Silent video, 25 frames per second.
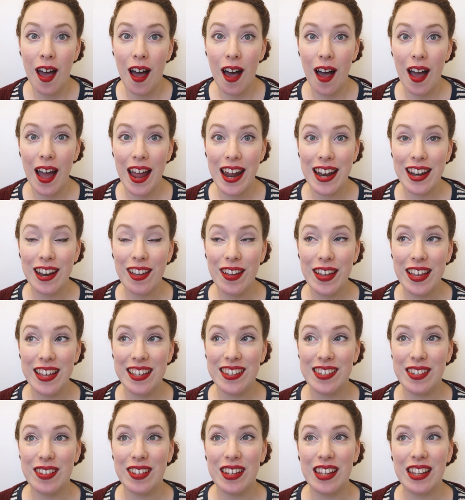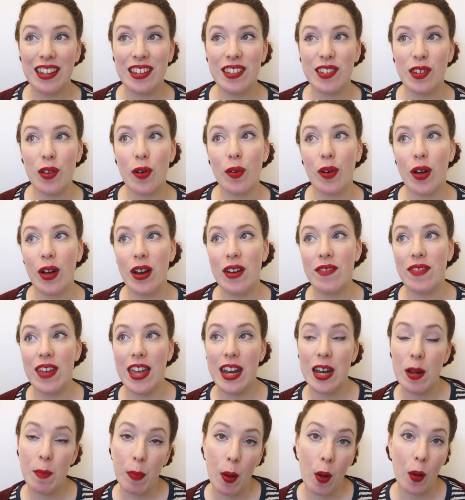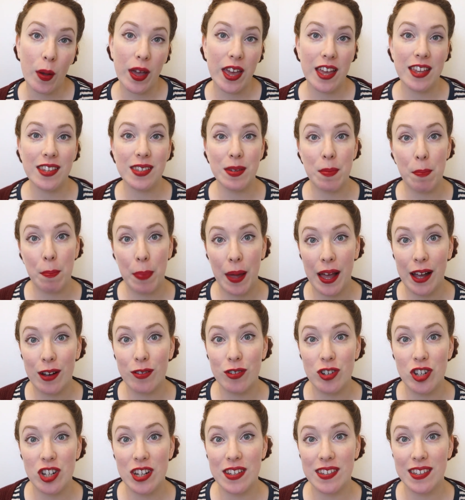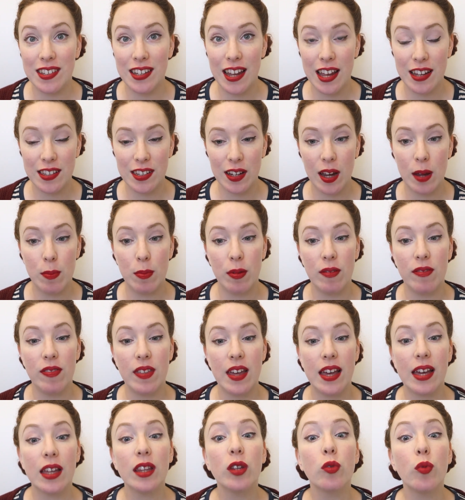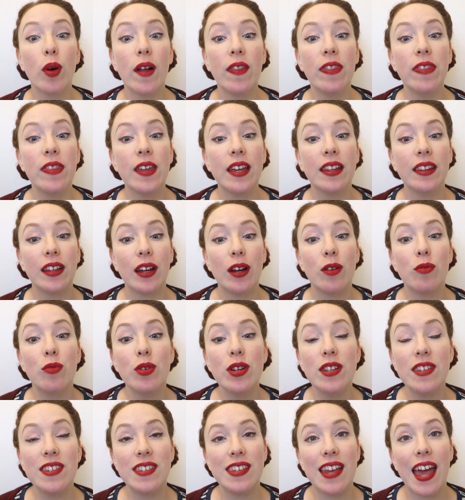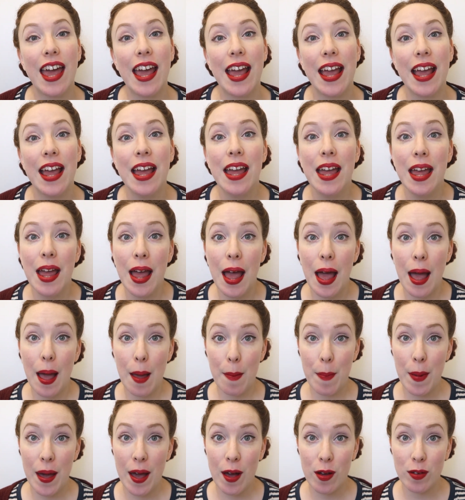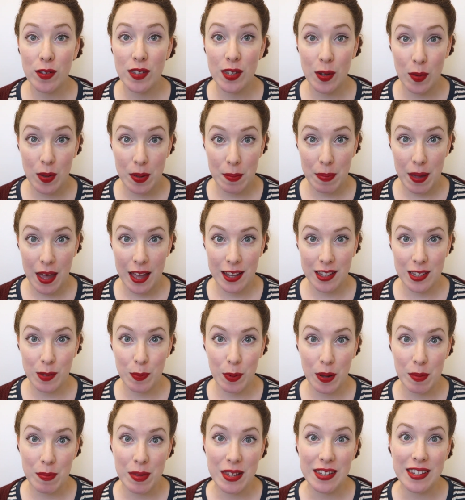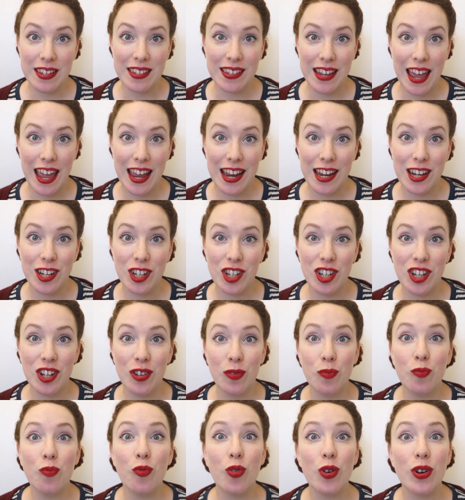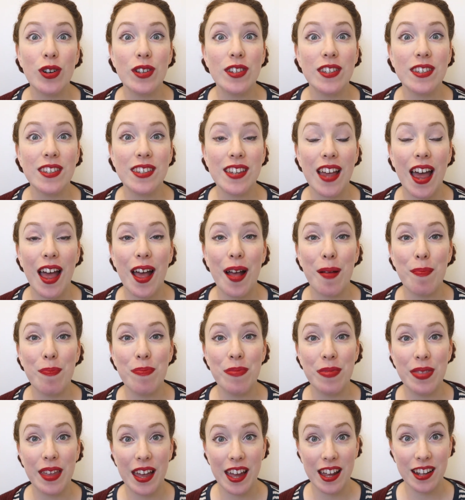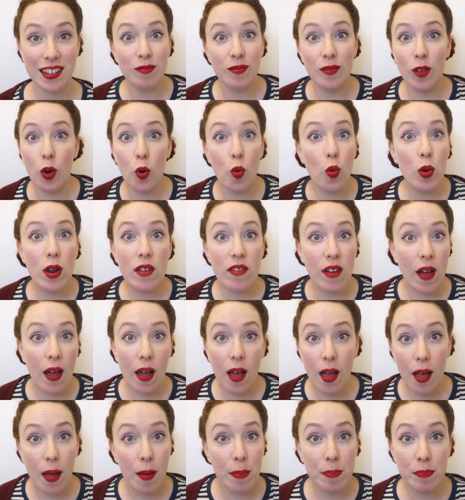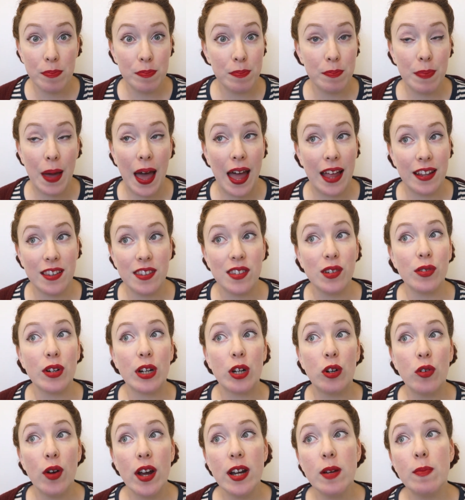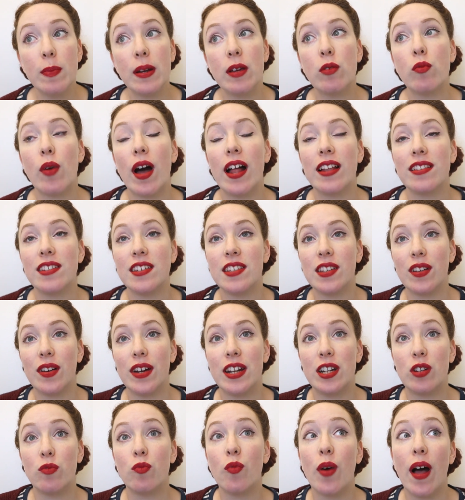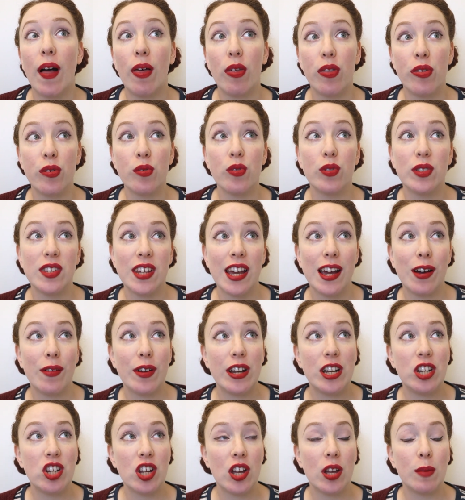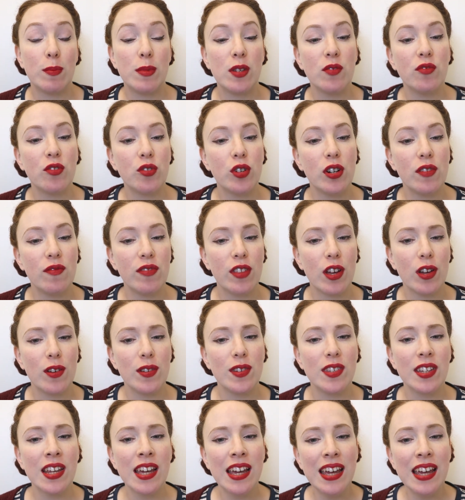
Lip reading: I like something that's got kind of inner pockets and pouches and that type of thing. And the one thing that I would say about Sewing Patterns by Mrs. H was that all of her patterns are incredibly well designed and well thought out in terms of all of those